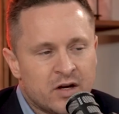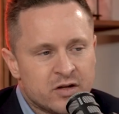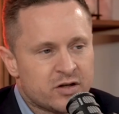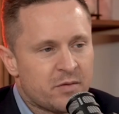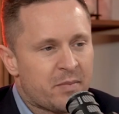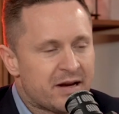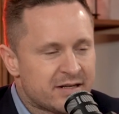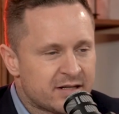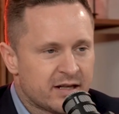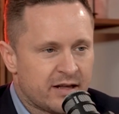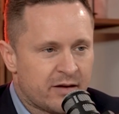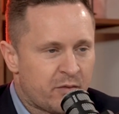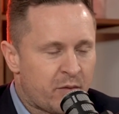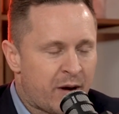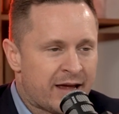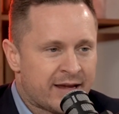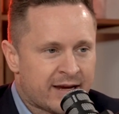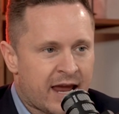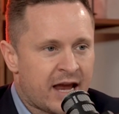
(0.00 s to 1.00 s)
So basically the
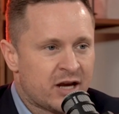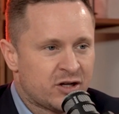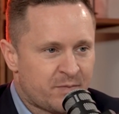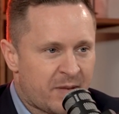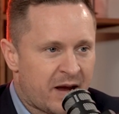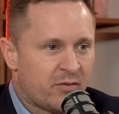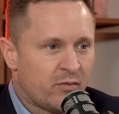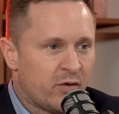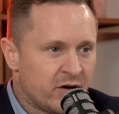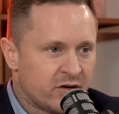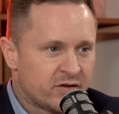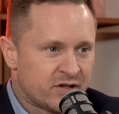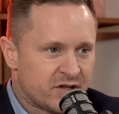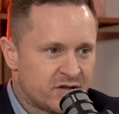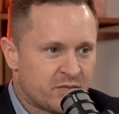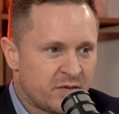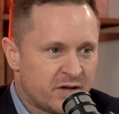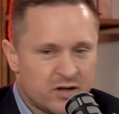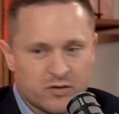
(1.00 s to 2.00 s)
way a cashback works
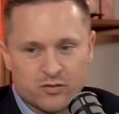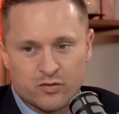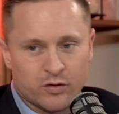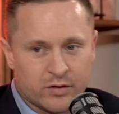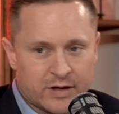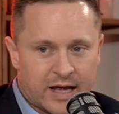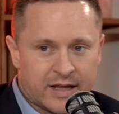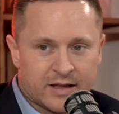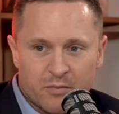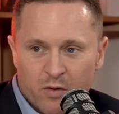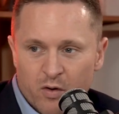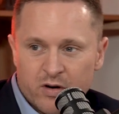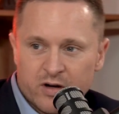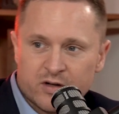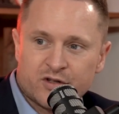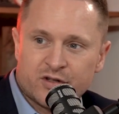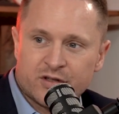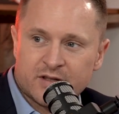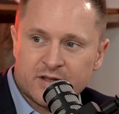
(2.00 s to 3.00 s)
is when you draw down the
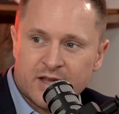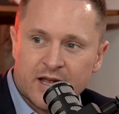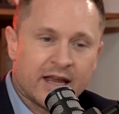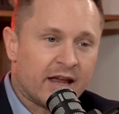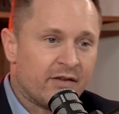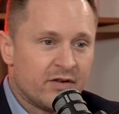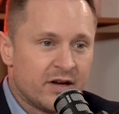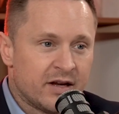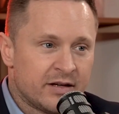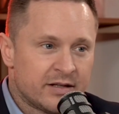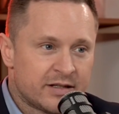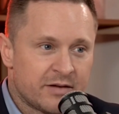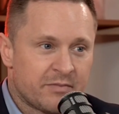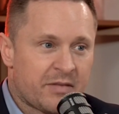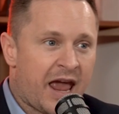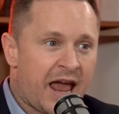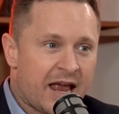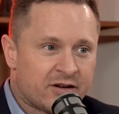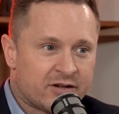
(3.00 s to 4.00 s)
mortgage, they give you some
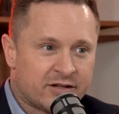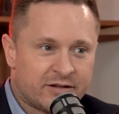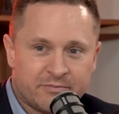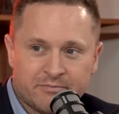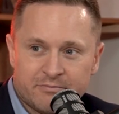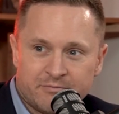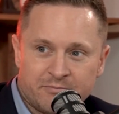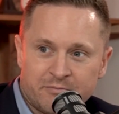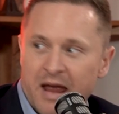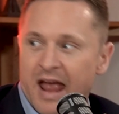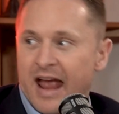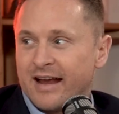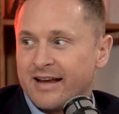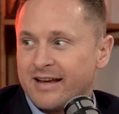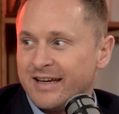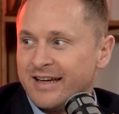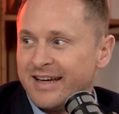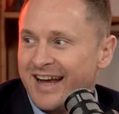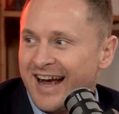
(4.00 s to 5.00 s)
cash
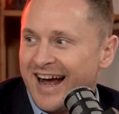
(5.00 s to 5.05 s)
back.